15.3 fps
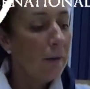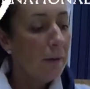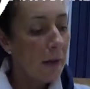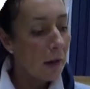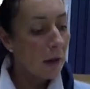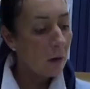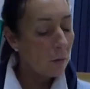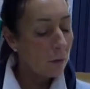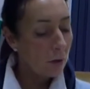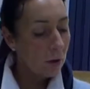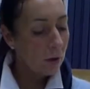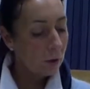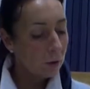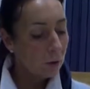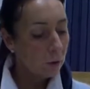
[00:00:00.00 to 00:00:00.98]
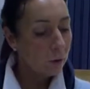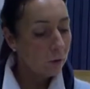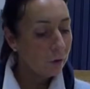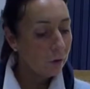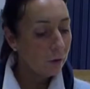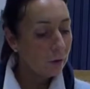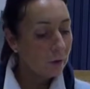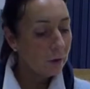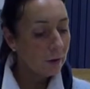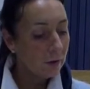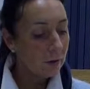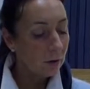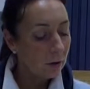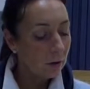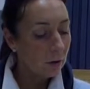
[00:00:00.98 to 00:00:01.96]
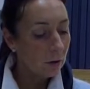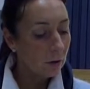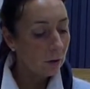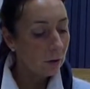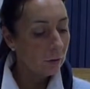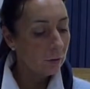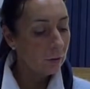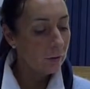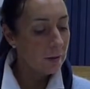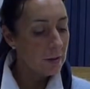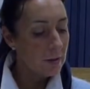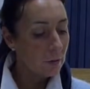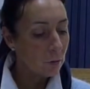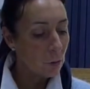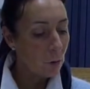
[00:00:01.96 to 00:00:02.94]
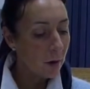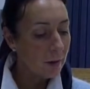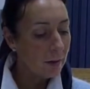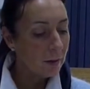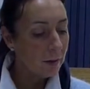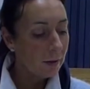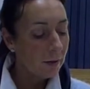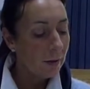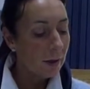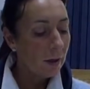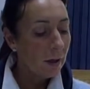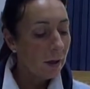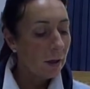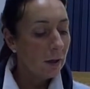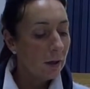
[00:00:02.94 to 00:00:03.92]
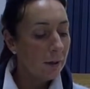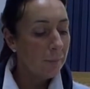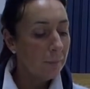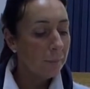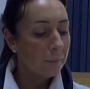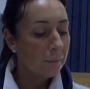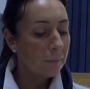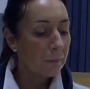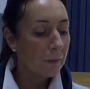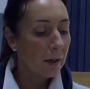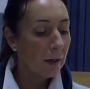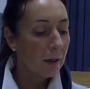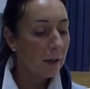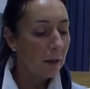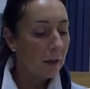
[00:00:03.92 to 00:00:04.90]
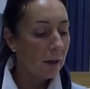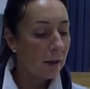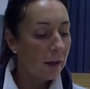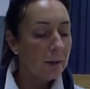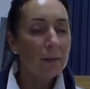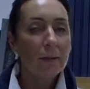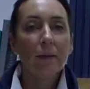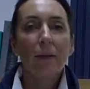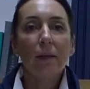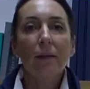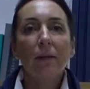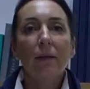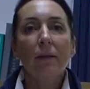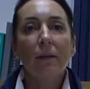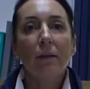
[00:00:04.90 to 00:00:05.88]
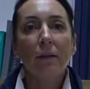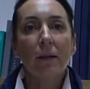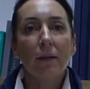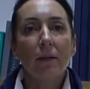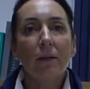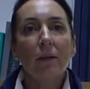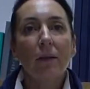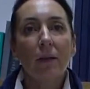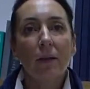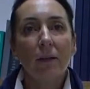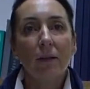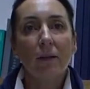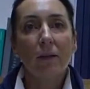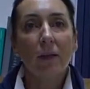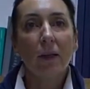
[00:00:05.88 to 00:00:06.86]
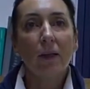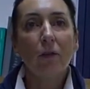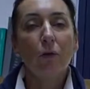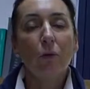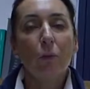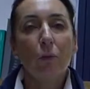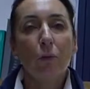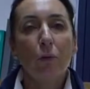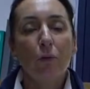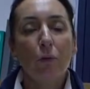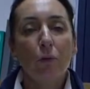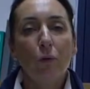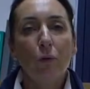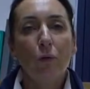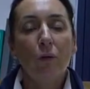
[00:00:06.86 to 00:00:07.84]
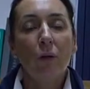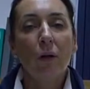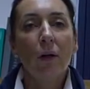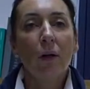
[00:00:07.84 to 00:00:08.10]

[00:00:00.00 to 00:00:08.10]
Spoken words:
Now, concerning this wine, I decided in 1998 to produce